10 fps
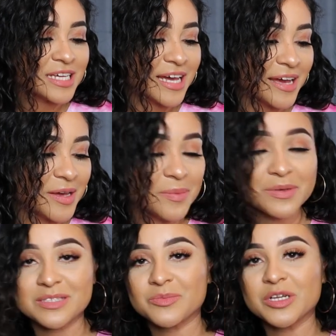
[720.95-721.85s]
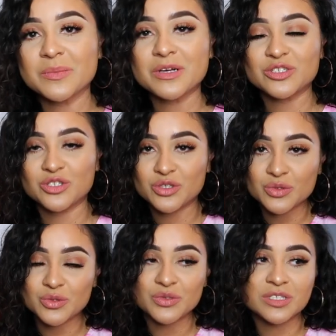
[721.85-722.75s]
to get him is pretty much
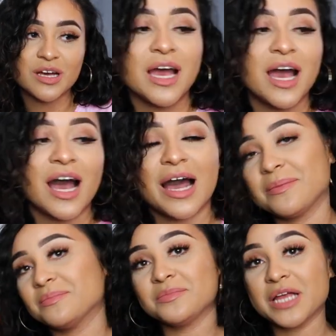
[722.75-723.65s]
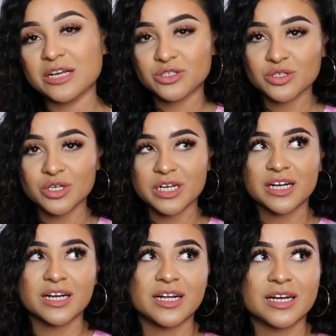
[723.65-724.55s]
shoes i'm not
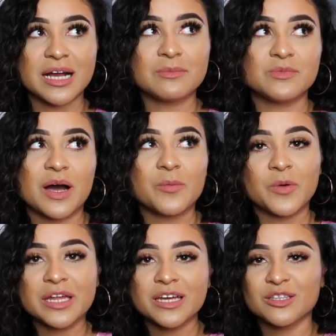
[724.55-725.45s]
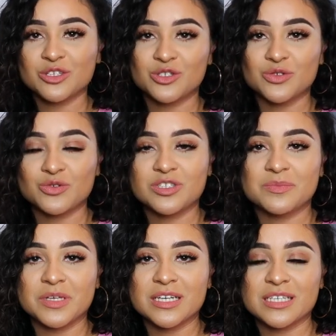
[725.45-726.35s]
sure I'm, I'm waiting on the shoes
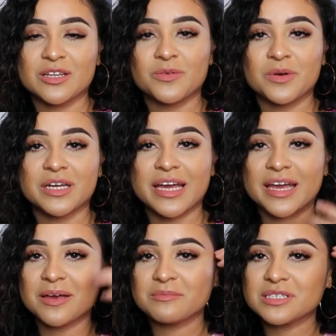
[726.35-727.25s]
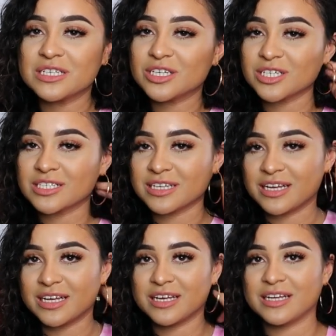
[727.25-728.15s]
because I don't want to get him sneakers
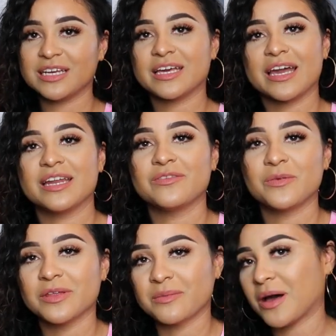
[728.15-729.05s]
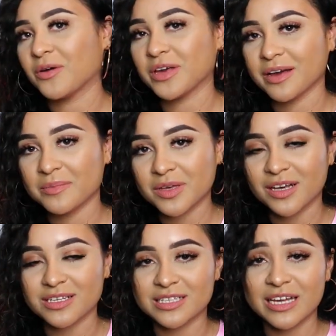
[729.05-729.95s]
and he can't even wear them out yet
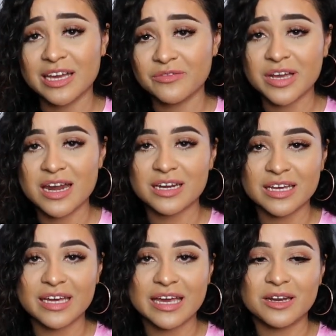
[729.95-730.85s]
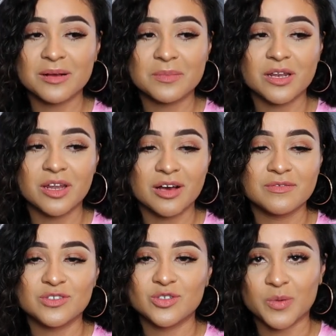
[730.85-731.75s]
because in reality Caleb
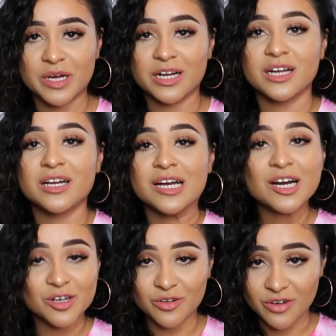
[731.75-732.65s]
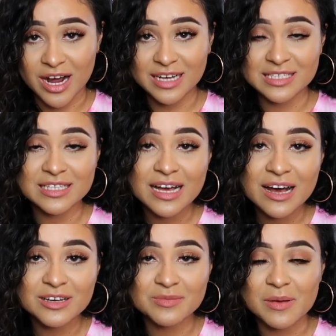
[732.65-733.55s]
loves to wear Crocs in the
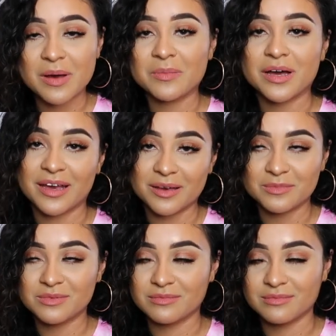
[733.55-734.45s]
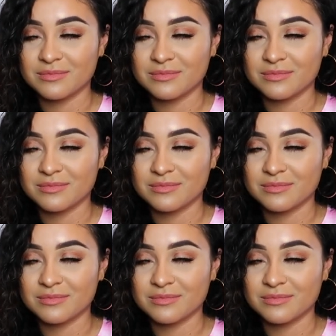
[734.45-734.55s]
house. My mom got him